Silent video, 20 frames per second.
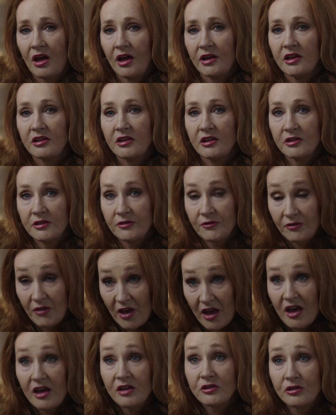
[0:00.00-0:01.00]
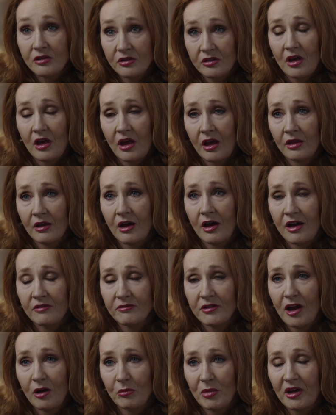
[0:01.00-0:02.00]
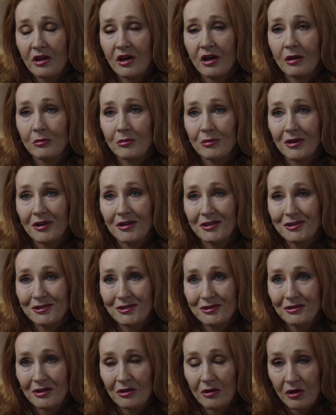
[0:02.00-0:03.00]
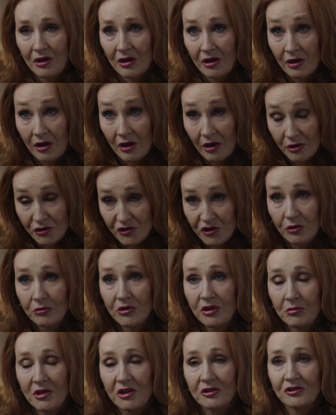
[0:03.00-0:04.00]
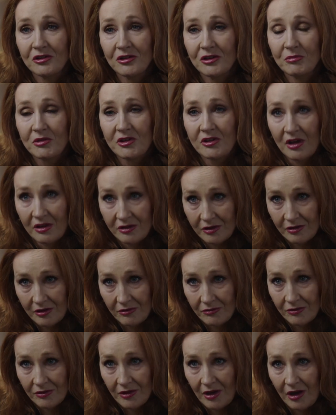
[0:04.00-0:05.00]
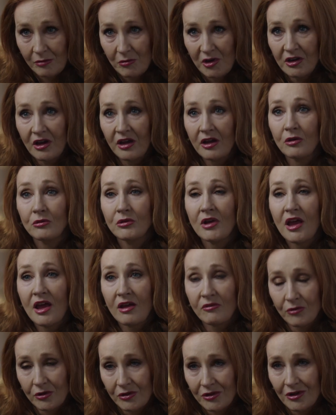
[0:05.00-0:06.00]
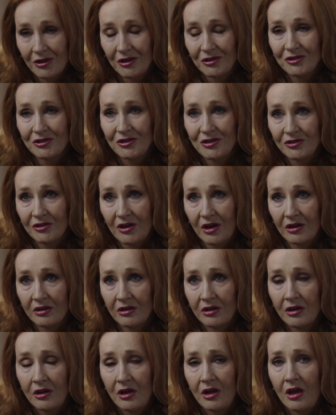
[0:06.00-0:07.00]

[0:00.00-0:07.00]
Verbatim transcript: And it, it's fair to say that I have now become a, a, a Joni Mitchell obsessive. I mean, I own everything she's done.